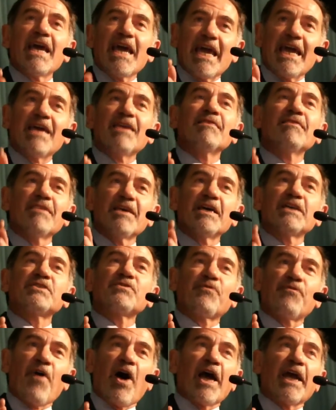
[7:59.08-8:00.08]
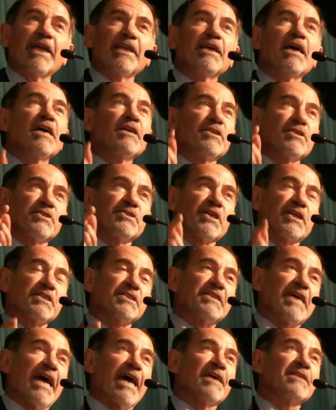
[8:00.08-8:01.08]
in this fight to
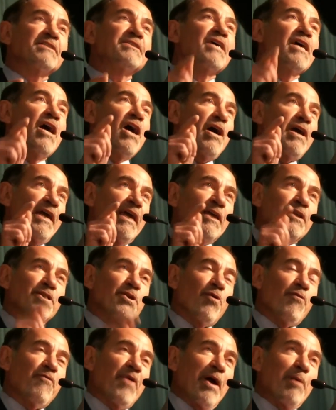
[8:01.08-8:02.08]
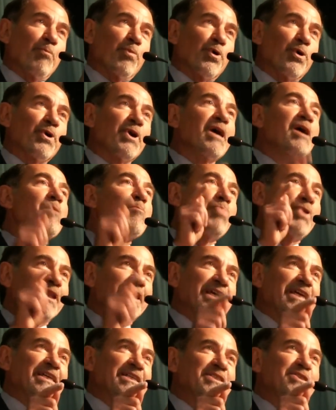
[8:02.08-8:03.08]
success in November.
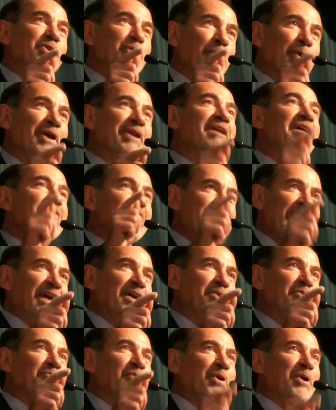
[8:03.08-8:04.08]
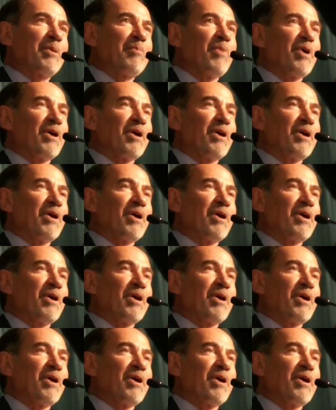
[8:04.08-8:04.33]
Please do it. Thank you very